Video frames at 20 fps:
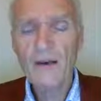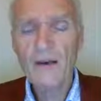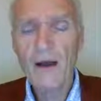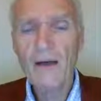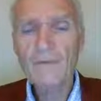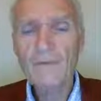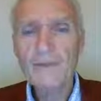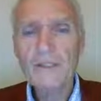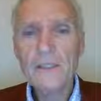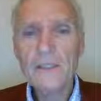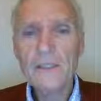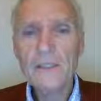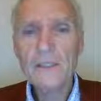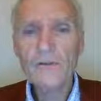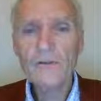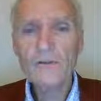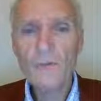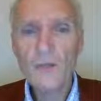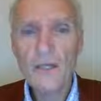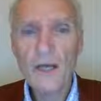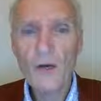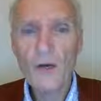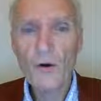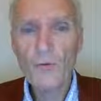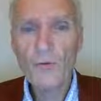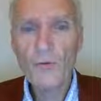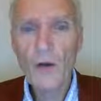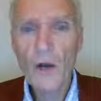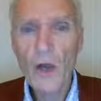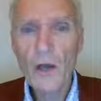It obviously needs to be done
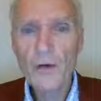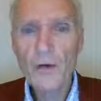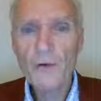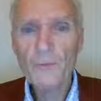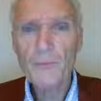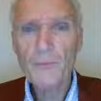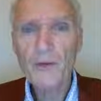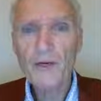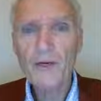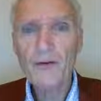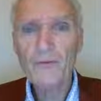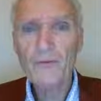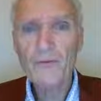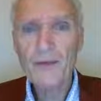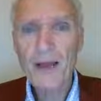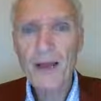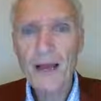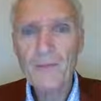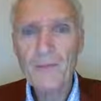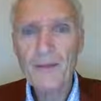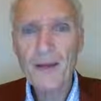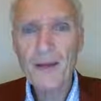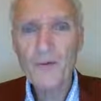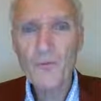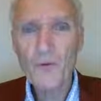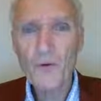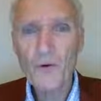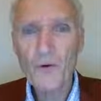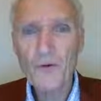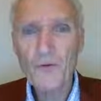over a longer period of time and
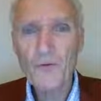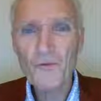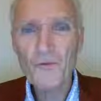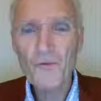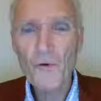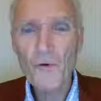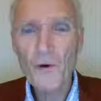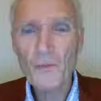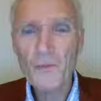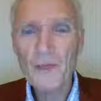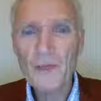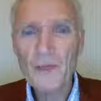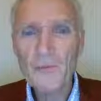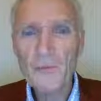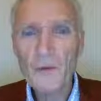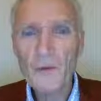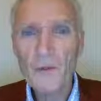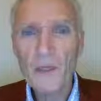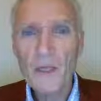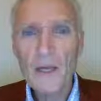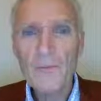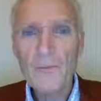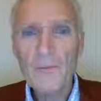in more than 4 people,